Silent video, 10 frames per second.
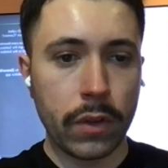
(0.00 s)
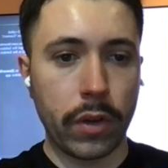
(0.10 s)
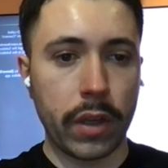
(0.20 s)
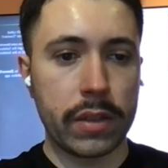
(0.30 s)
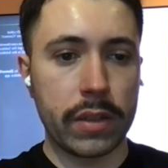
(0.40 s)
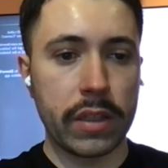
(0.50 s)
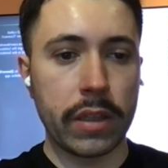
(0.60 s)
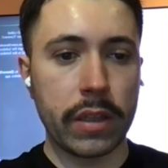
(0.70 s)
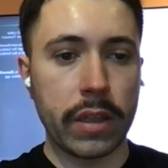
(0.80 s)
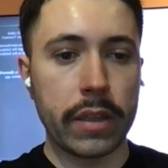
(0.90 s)
You can see that
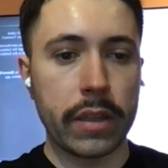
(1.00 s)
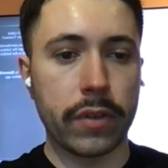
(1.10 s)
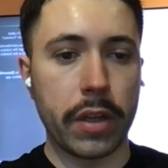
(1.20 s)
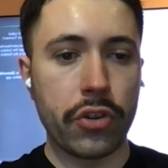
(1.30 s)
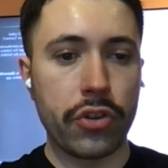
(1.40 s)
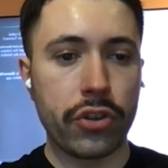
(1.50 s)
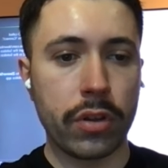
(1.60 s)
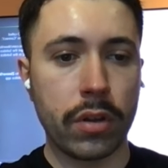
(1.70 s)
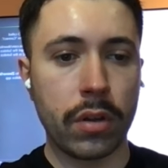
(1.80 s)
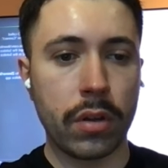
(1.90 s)
it added range
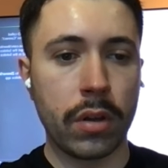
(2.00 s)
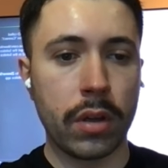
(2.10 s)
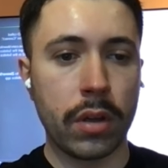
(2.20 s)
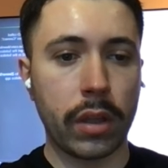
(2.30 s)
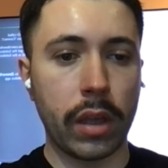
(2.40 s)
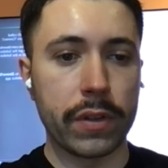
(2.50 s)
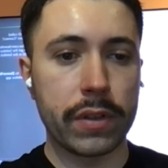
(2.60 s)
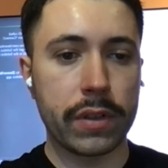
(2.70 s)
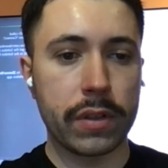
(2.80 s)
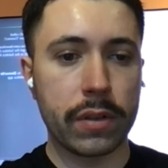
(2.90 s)

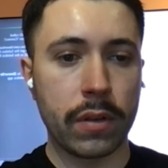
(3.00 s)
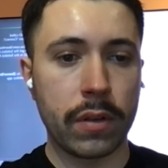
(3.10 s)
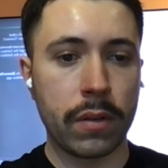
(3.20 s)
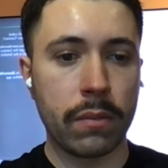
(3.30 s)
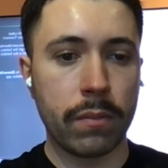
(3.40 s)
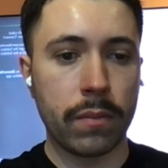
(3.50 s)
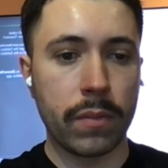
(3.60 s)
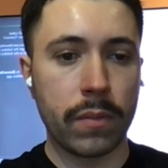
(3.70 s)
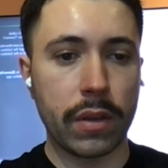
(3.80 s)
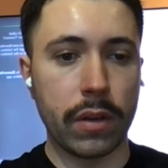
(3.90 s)
keywords
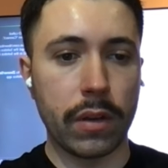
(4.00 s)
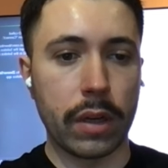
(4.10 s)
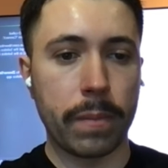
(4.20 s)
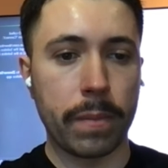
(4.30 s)
here.